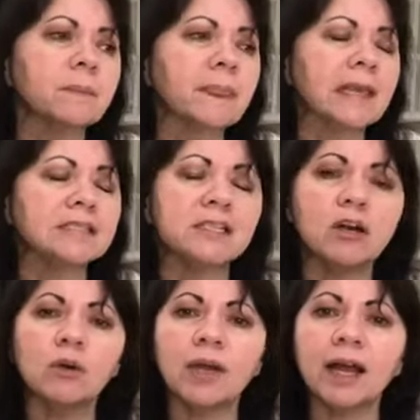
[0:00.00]

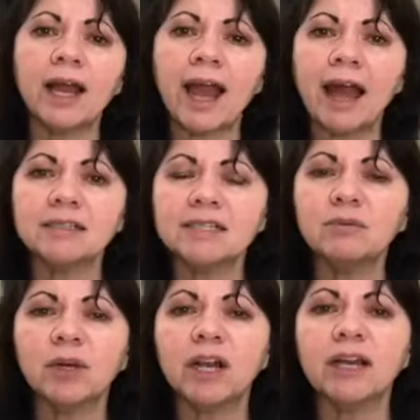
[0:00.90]
So see
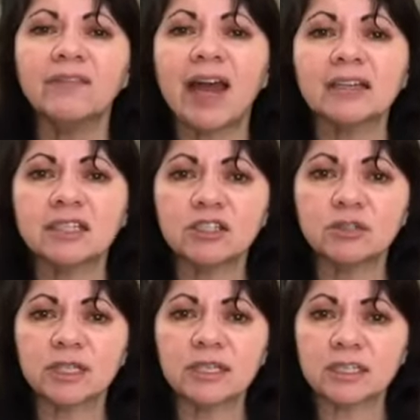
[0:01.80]
what kind of access you
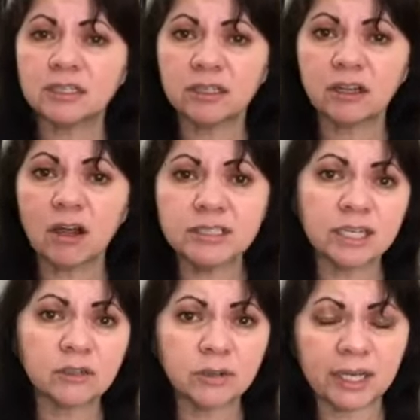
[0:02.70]
can get to the
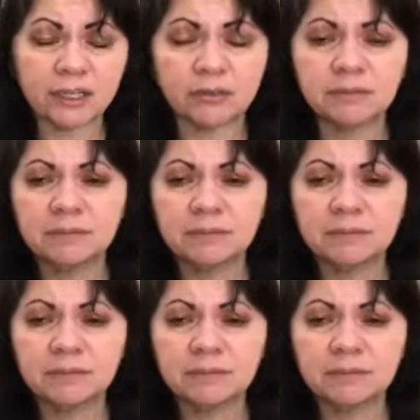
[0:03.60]
content creator.